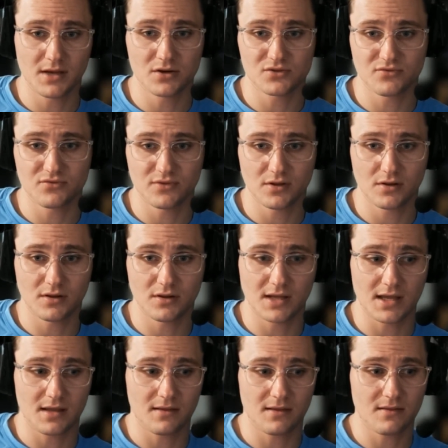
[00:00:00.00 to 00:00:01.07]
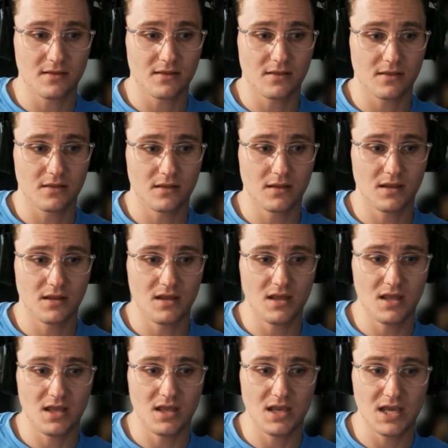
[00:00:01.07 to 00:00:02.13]
feel like
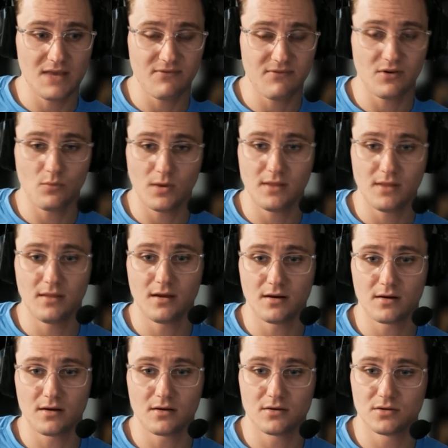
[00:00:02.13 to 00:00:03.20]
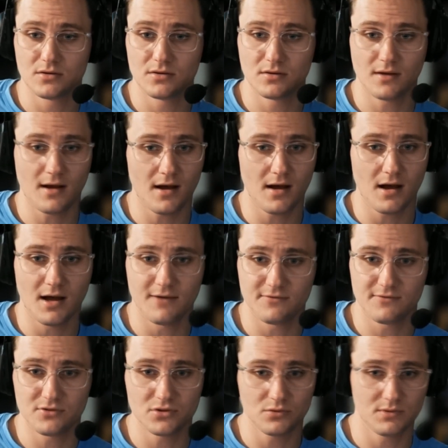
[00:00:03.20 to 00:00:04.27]
even when they're off
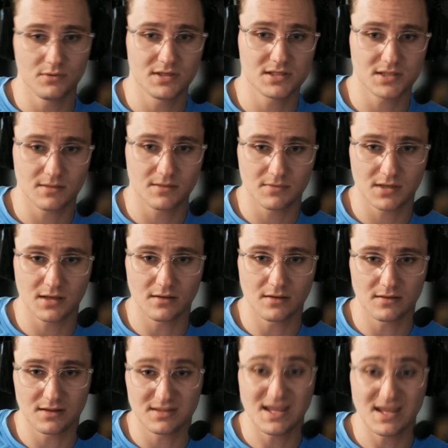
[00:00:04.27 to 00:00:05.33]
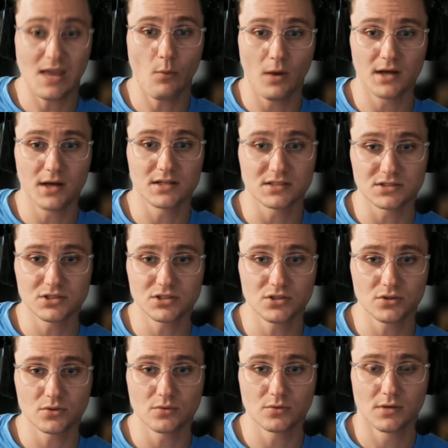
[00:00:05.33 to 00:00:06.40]
doing something that they wanted to
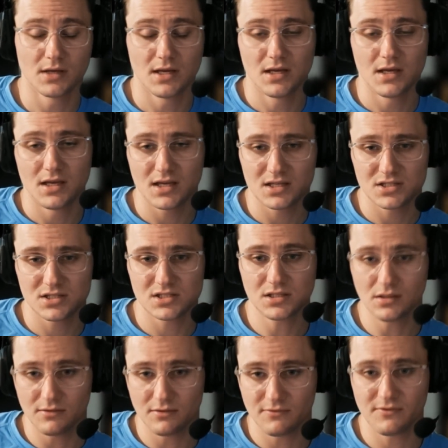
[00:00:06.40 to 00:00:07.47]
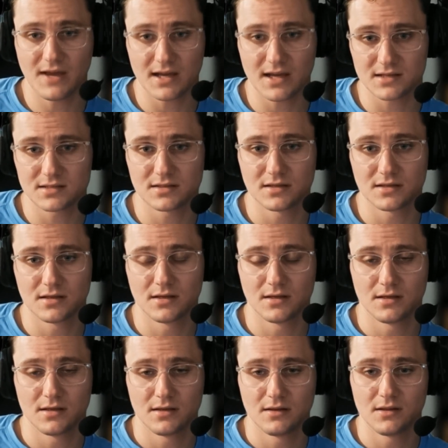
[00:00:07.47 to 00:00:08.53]
do, it can still affect
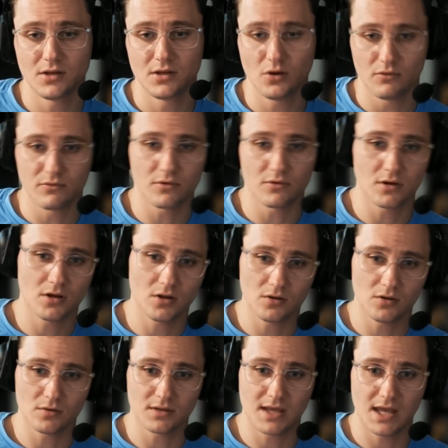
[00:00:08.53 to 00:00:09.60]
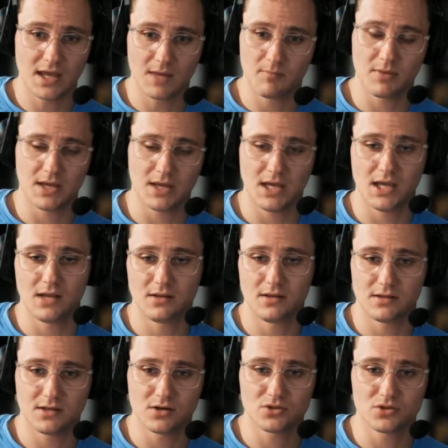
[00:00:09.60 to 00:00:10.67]
the overall campaign,
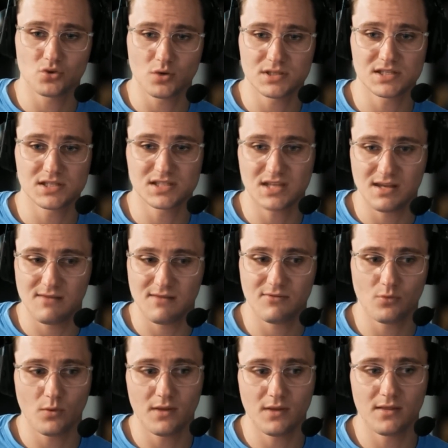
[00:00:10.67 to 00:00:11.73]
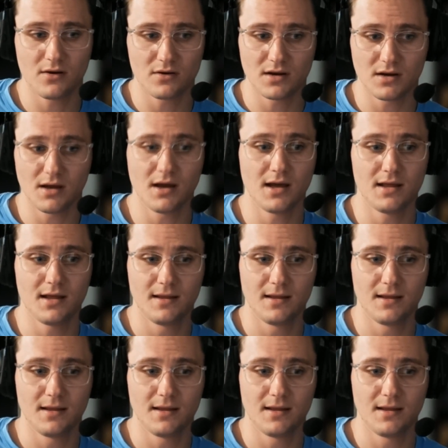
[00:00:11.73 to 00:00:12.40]
that their choices, even when they're not